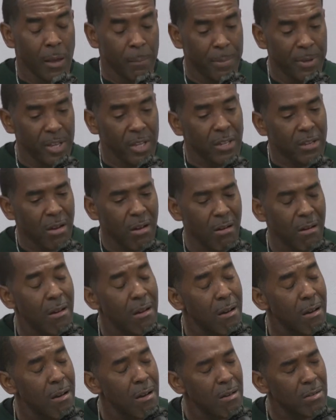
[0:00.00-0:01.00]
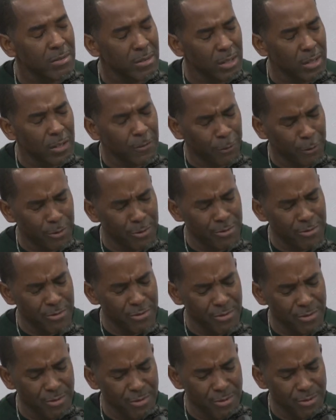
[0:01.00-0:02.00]
because of
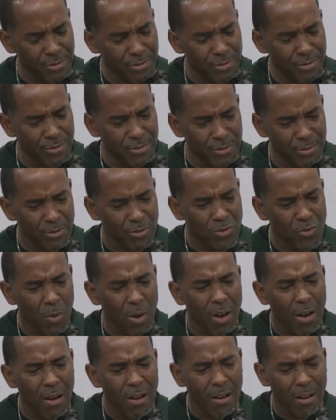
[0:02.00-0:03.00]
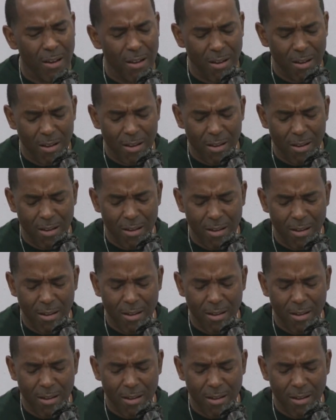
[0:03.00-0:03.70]
who you are.